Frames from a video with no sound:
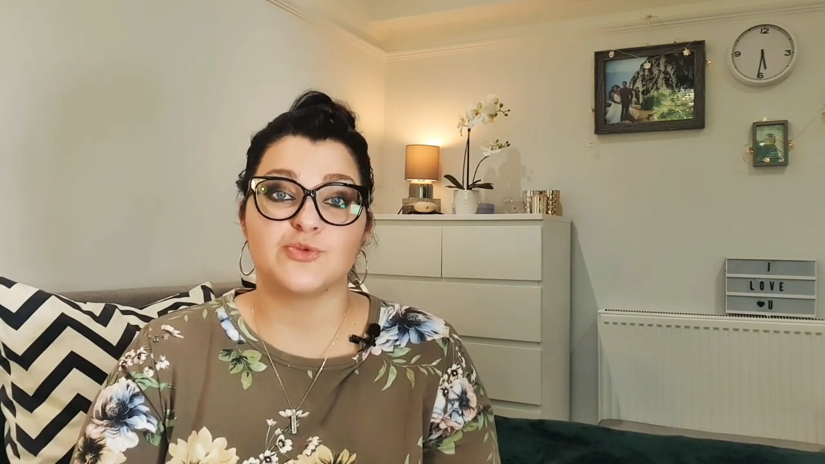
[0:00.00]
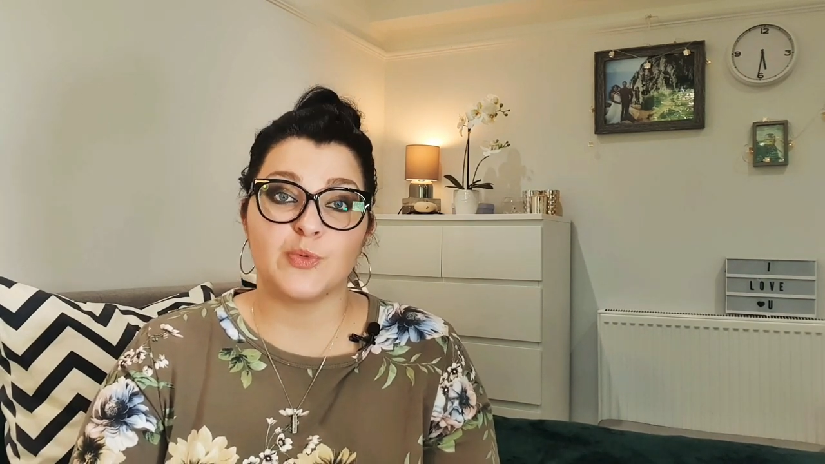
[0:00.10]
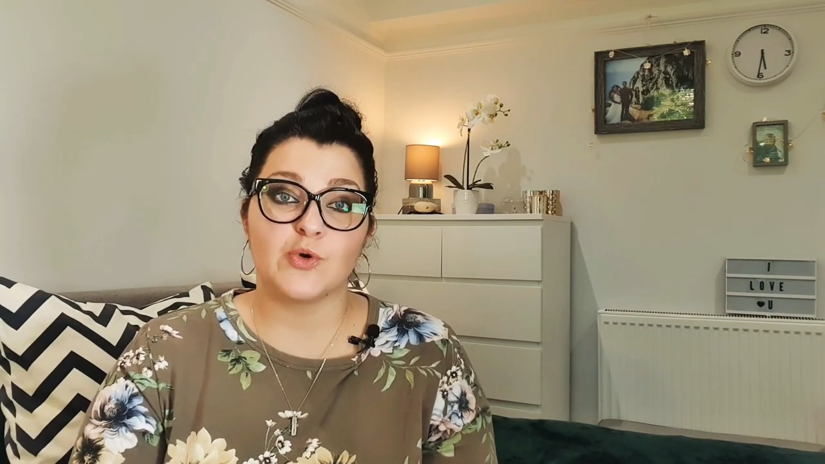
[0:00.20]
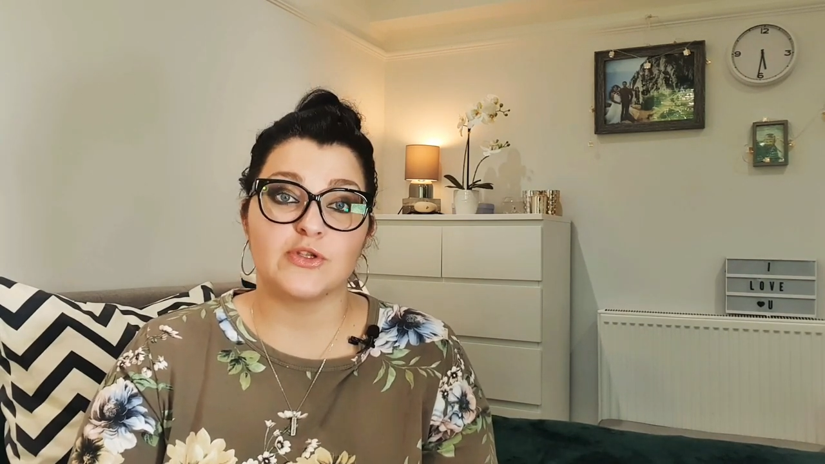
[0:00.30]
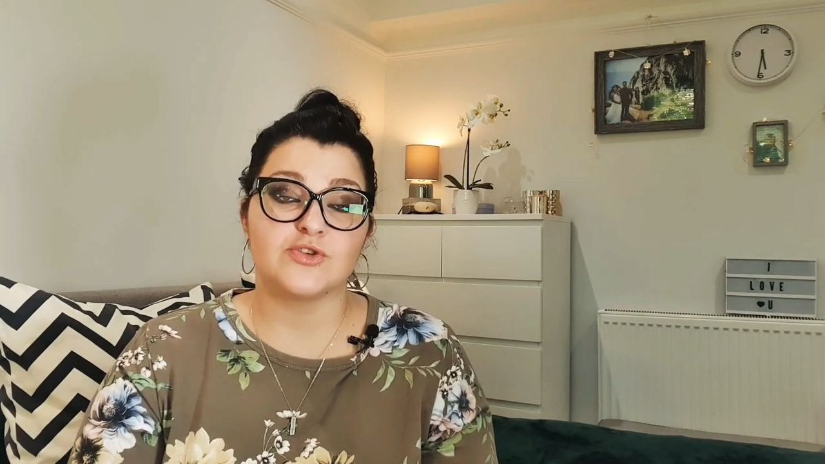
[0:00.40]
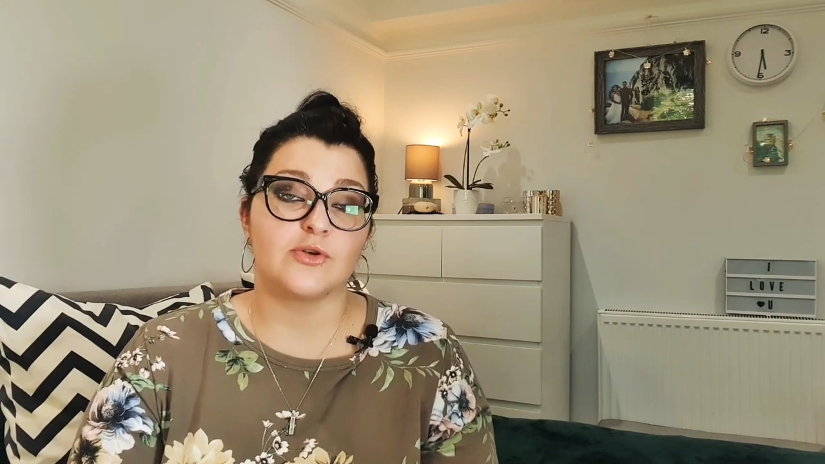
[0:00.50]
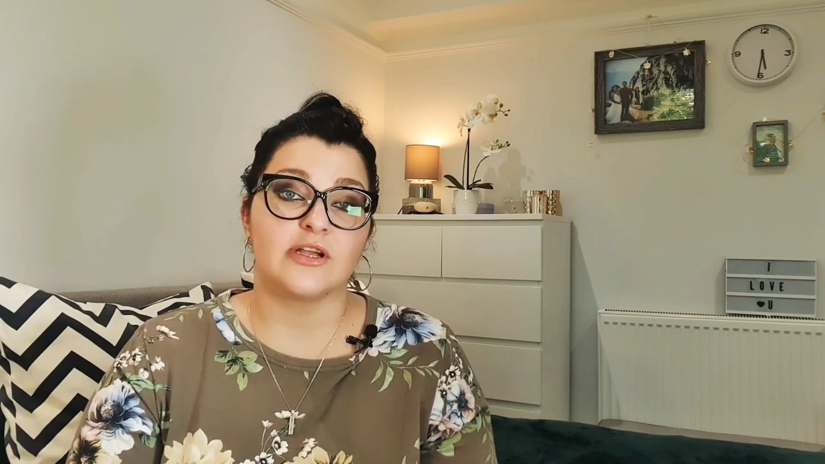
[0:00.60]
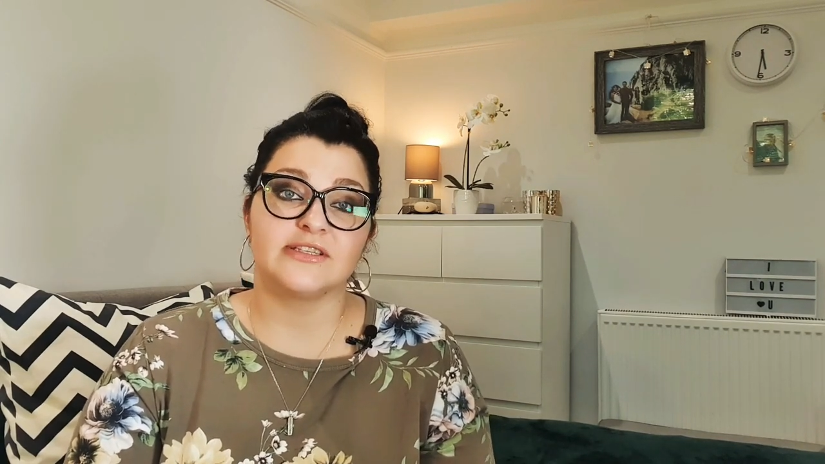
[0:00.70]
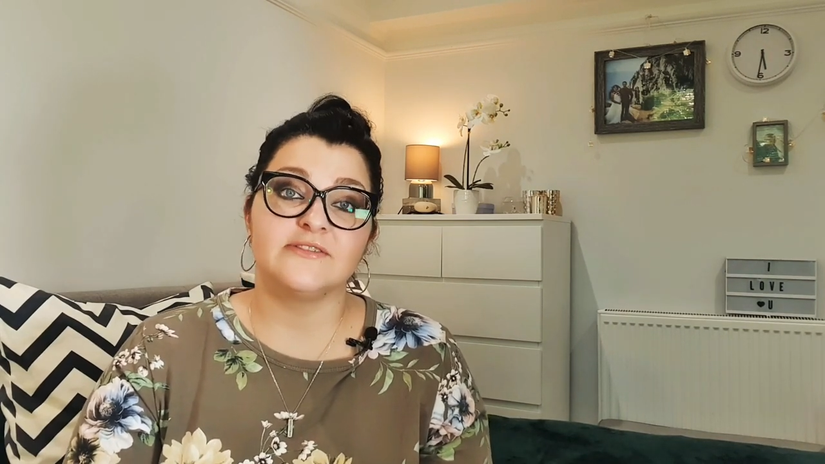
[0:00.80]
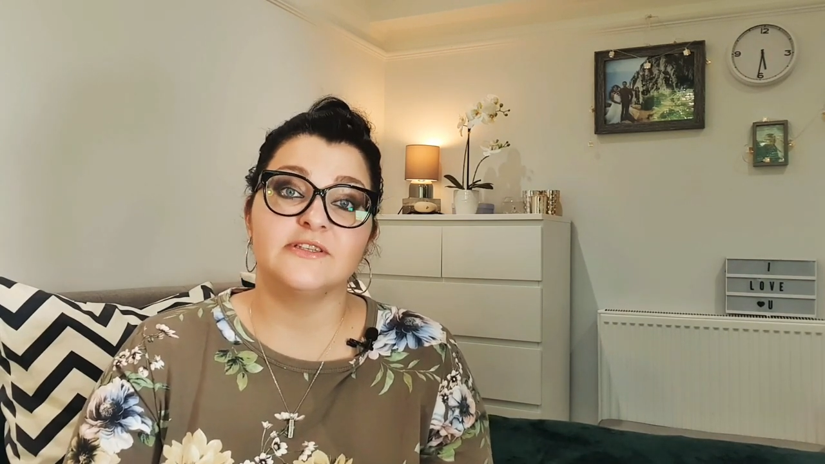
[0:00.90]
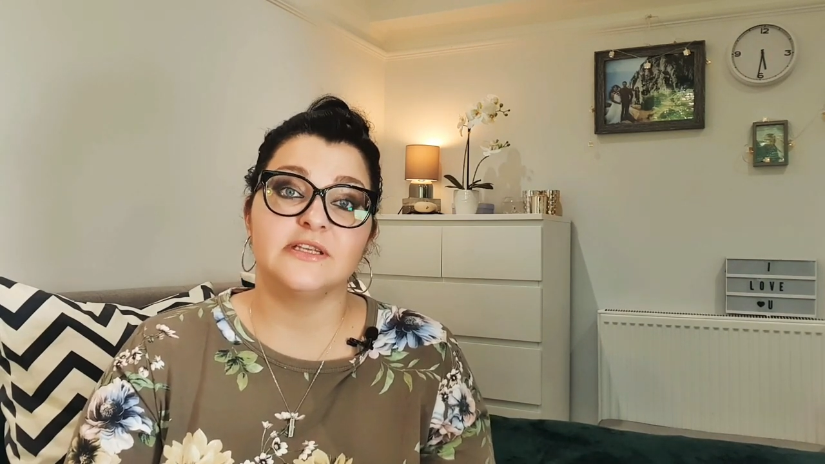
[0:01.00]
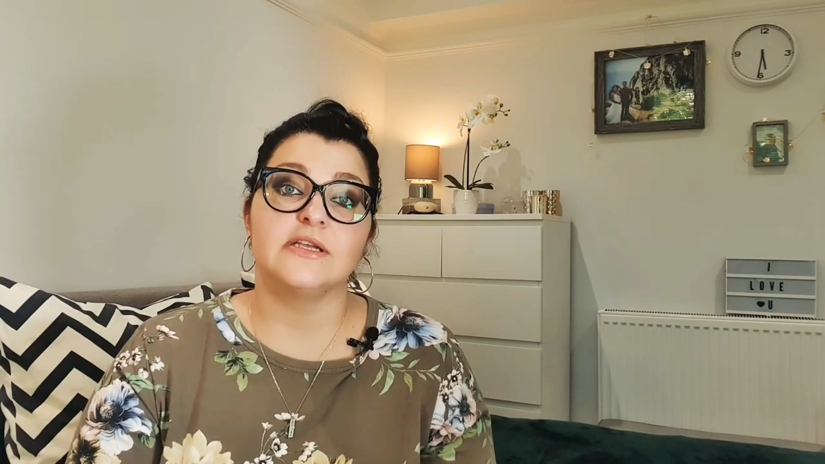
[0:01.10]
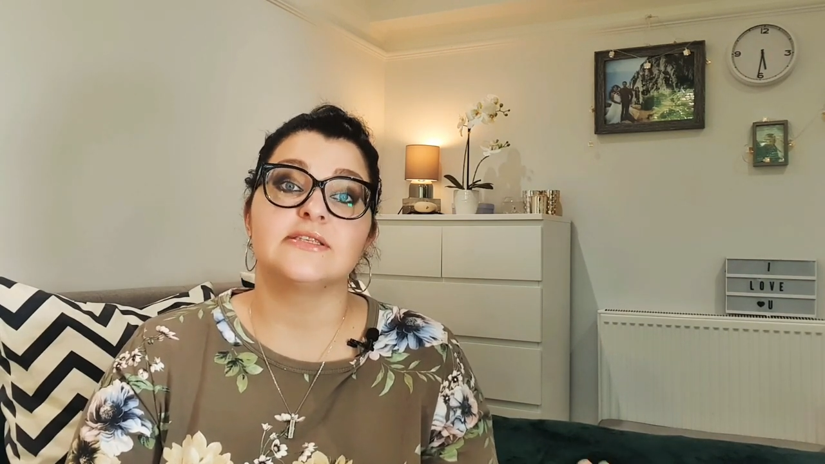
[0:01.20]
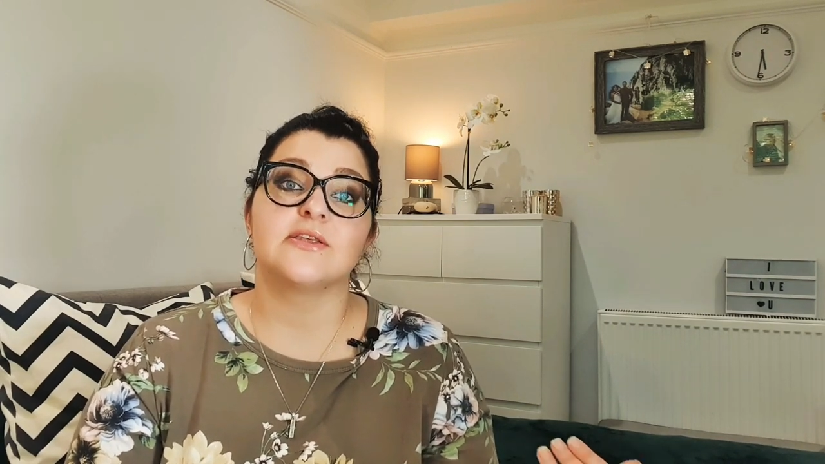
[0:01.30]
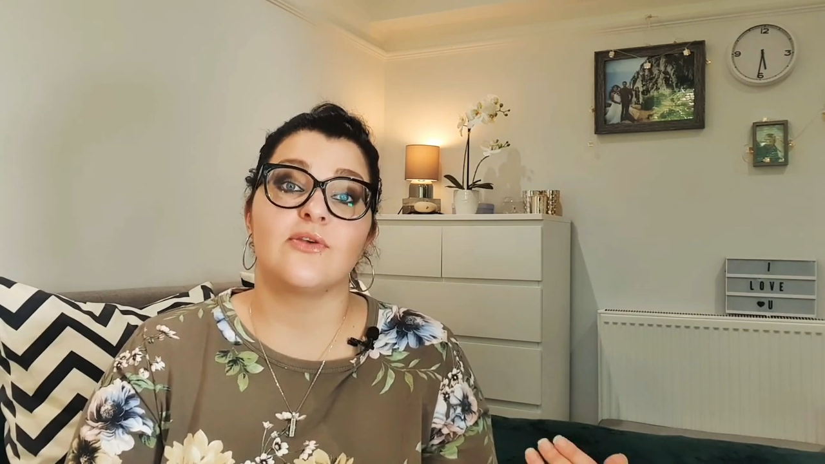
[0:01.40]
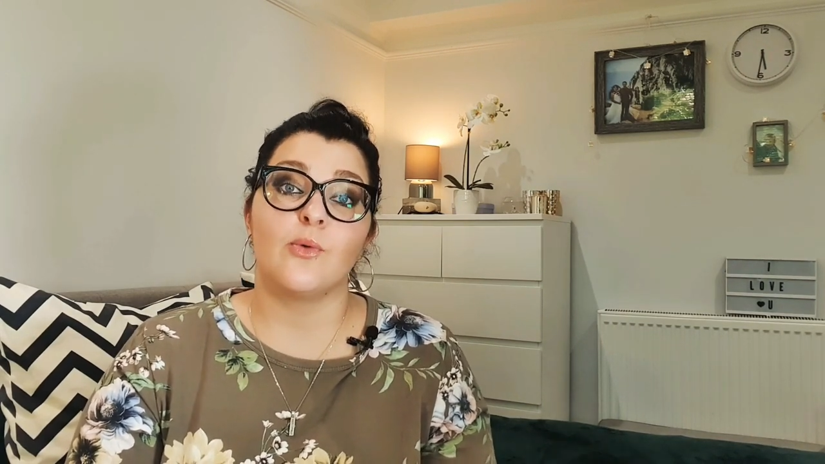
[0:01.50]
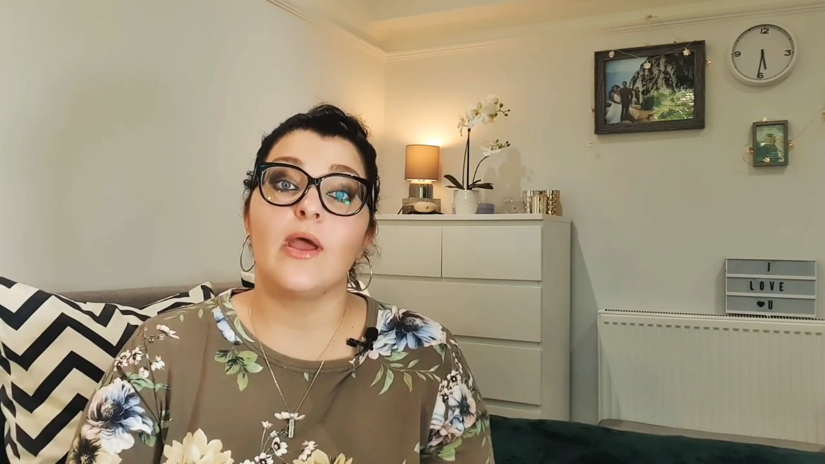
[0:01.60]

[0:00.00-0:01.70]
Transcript: sports or activities the